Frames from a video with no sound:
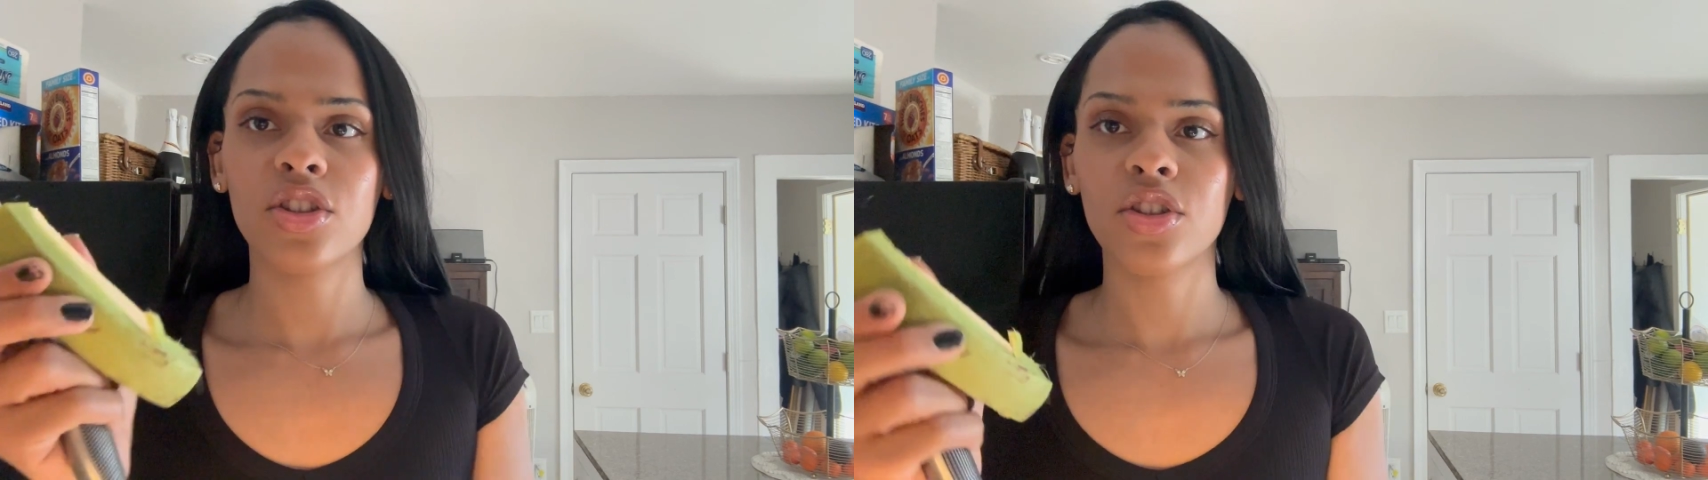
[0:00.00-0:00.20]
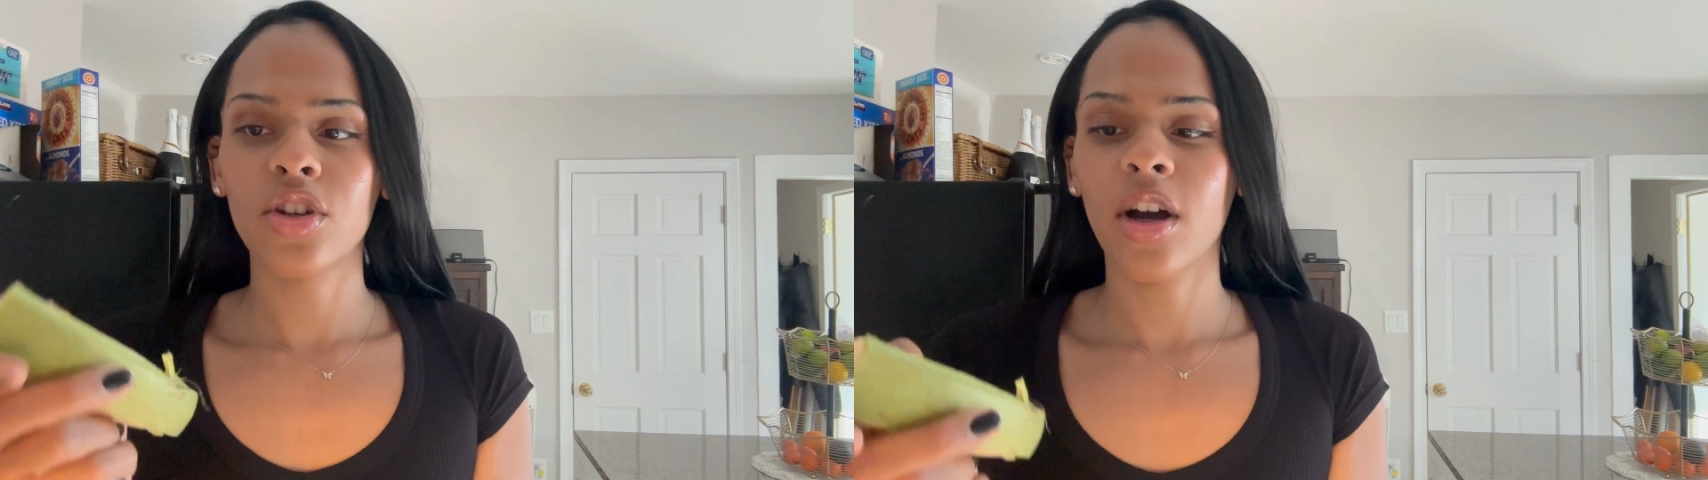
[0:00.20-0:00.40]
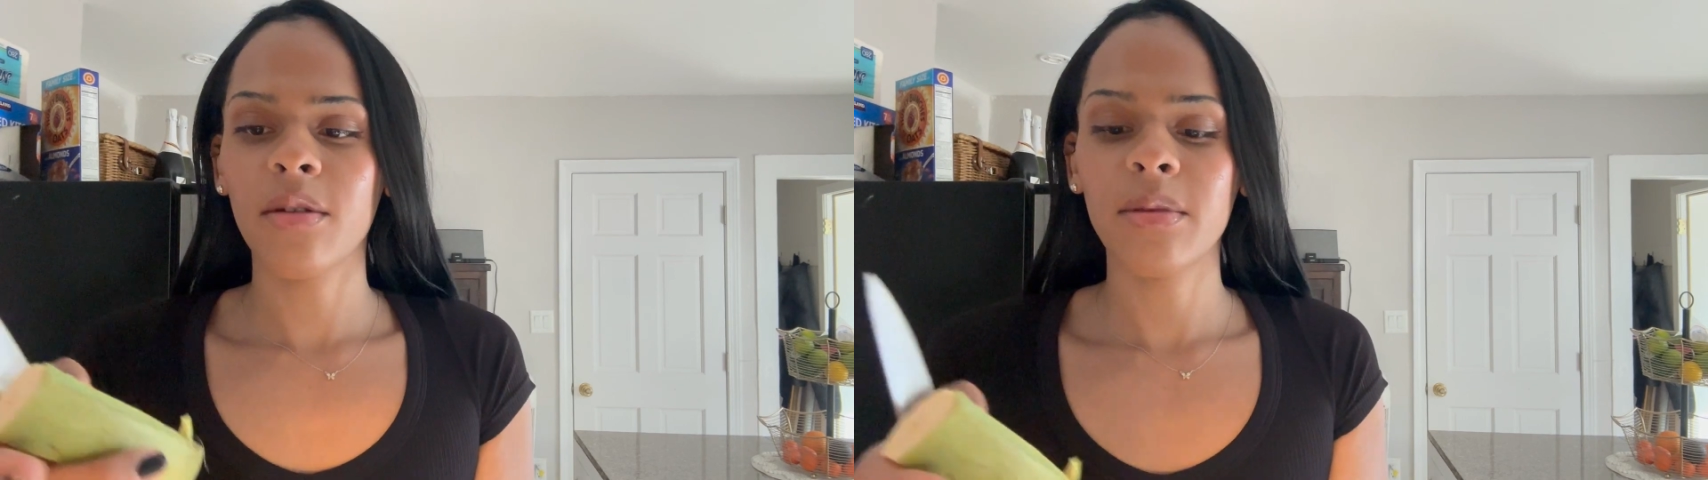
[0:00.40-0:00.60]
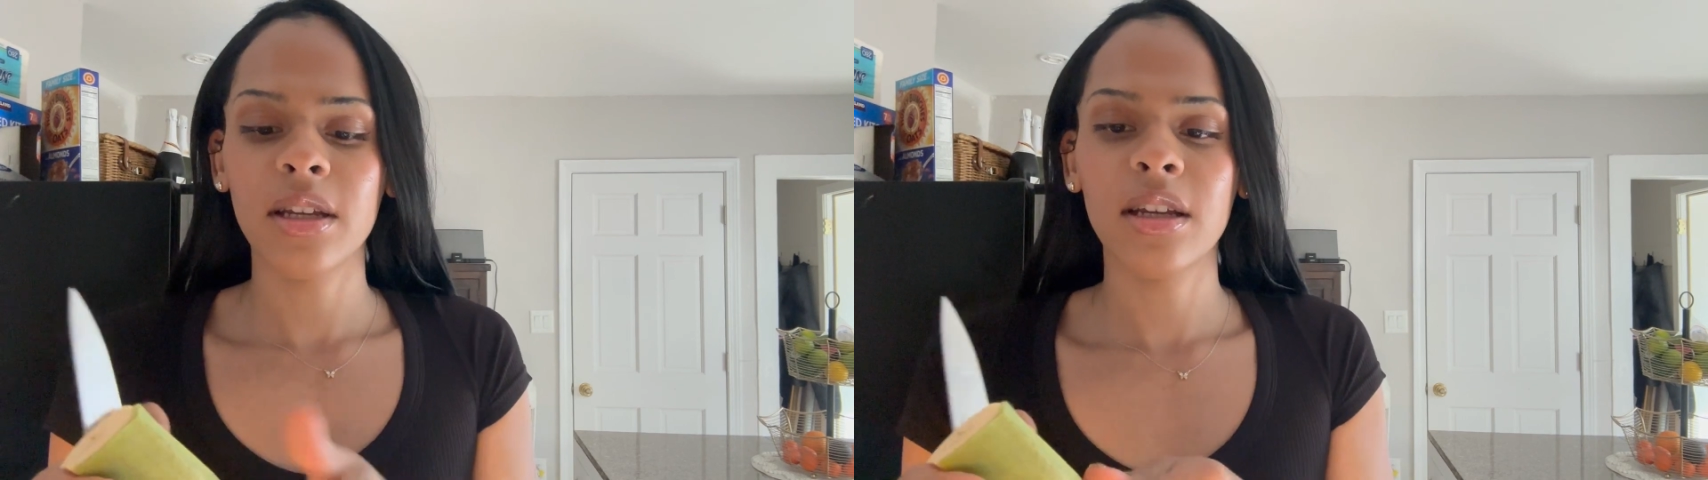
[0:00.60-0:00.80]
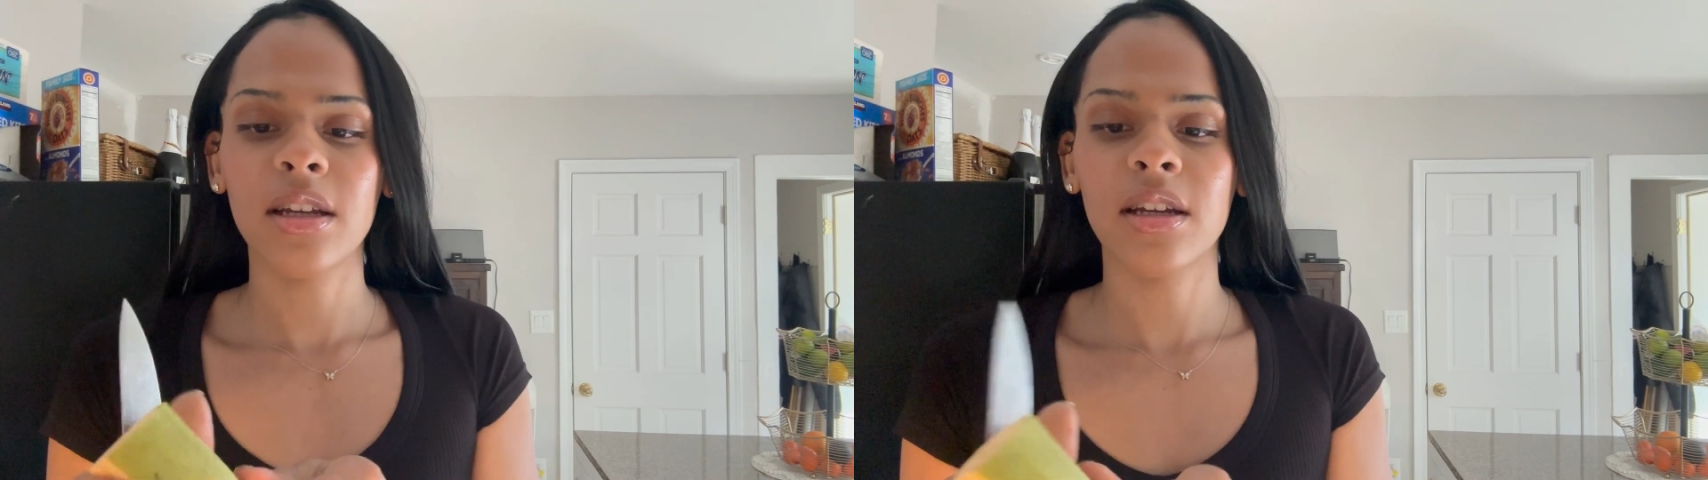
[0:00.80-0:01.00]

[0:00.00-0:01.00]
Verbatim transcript: taught me.